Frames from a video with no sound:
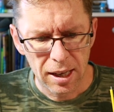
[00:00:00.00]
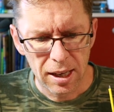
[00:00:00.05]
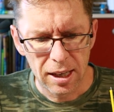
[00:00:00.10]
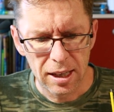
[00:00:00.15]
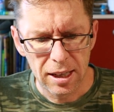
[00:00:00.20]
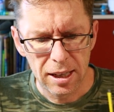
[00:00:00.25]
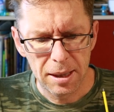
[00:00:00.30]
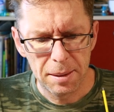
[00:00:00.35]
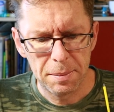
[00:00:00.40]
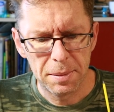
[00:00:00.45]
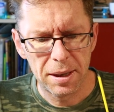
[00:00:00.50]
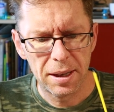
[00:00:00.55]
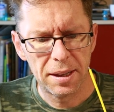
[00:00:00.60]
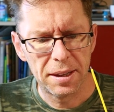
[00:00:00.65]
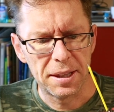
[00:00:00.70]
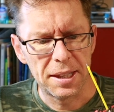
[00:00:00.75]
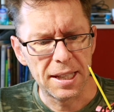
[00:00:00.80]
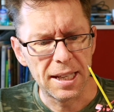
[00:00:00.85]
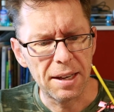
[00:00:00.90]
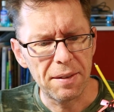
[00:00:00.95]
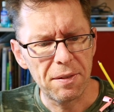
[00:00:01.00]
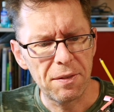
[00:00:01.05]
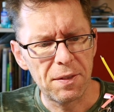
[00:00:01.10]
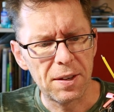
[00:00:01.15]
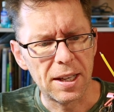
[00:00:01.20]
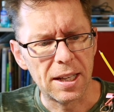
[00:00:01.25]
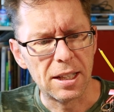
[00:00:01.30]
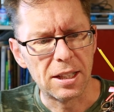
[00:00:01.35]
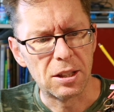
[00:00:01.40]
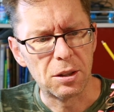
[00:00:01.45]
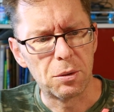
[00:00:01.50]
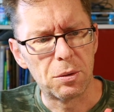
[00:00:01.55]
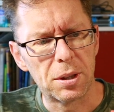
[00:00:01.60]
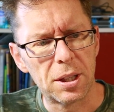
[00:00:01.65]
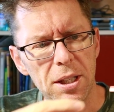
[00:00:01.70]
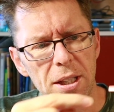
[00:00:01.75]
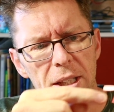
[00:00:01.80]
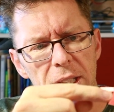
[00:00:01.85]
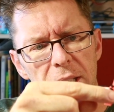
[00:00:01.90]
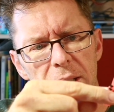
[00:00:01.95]
Um, the other thing is,
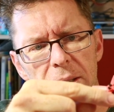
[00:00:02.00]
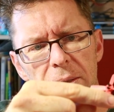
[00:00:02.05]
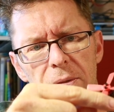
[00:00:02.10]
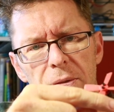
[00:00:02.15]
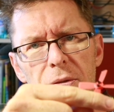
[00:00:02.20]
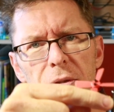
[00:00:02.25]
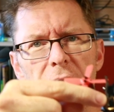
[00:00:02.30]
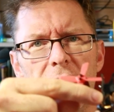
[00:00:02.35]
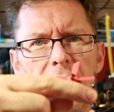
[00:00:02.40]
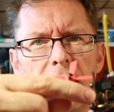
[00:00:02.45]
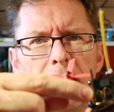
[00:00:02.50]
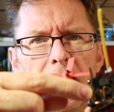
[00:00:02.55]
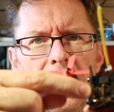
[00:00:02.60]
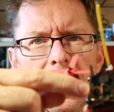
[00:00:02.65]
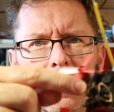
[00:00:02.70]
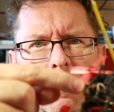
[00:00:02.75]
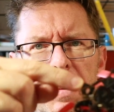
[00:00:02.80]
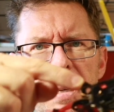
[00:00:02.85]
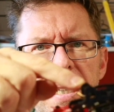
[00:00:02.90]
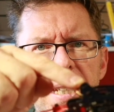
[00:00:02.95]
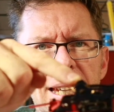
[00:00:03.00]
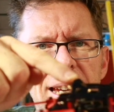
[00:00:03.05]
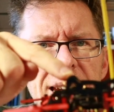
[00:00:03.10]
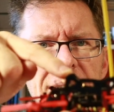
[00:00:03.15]
although this frame has a piece